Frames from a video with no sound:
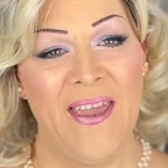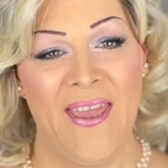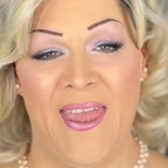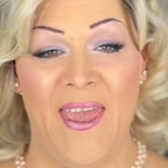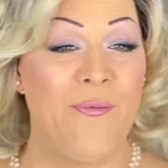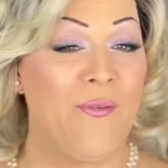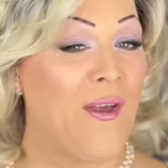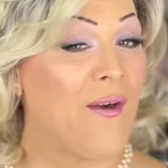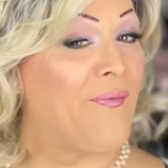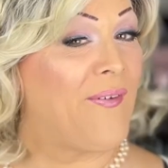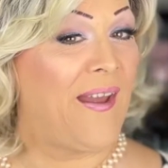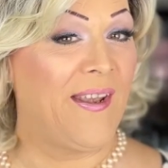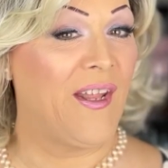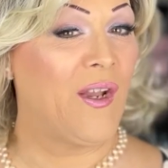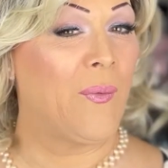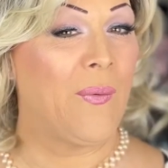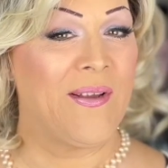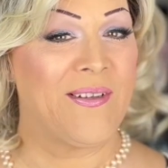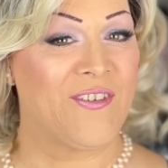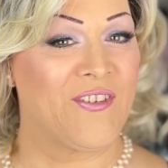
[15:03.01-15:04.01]
If you have any
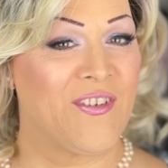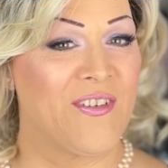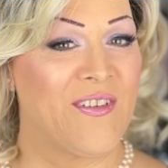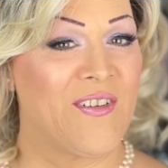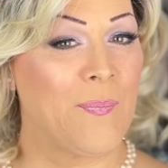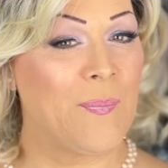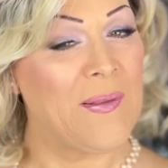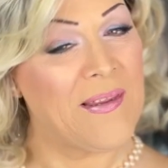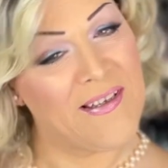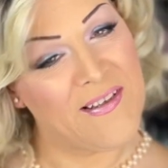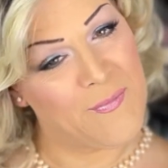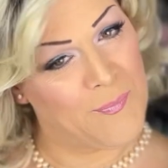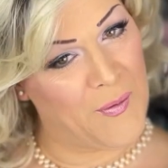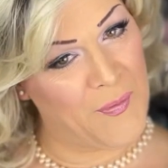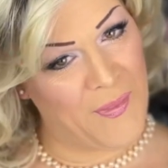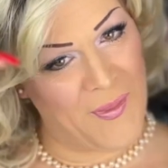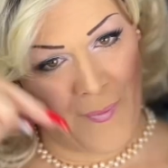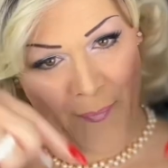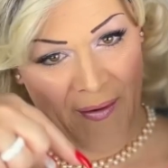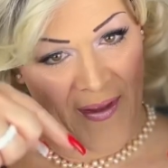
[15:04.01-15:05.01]
questions, please
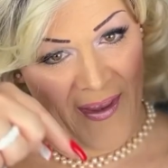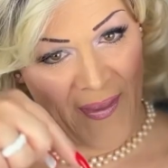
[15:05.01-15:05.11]
put them